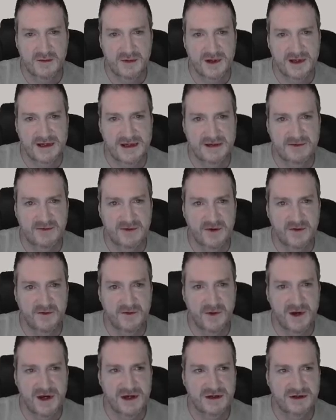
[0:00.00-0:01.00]
So please
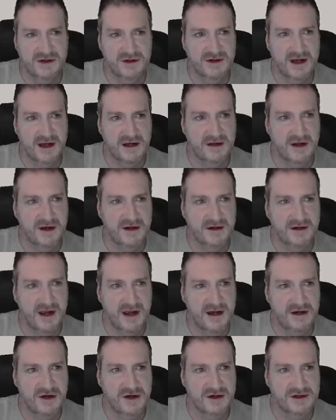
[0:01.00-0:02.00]
feel free to download
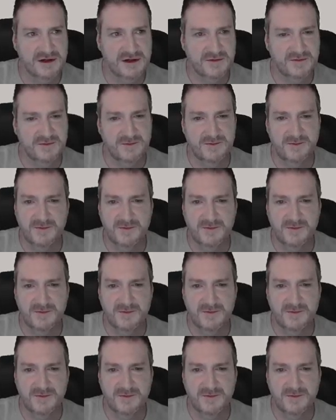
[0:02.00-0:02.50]
it and use it.